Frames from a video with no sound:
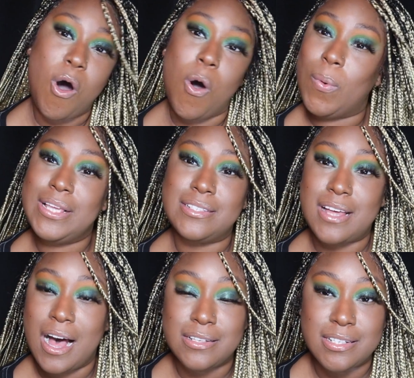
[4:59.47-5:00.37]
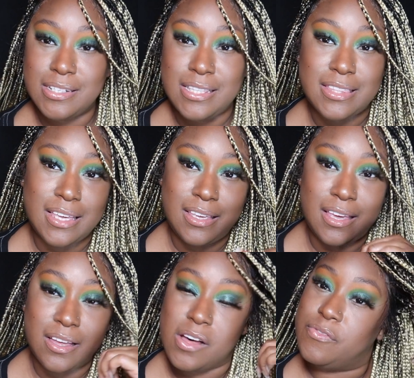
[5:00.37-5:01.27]
always constantly
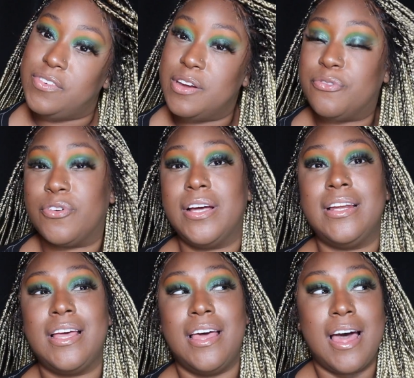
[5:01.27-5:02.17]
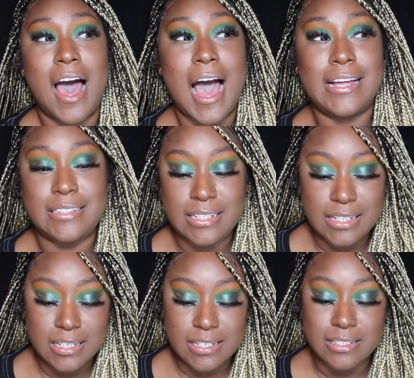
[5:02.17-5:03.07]
thinking of different
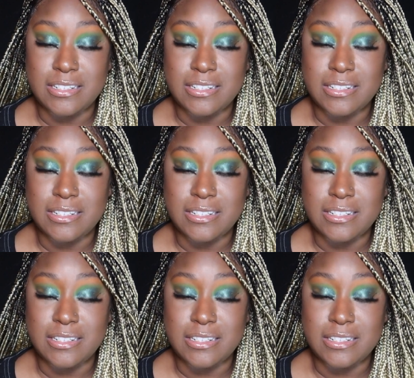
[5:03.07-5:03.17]
ideas,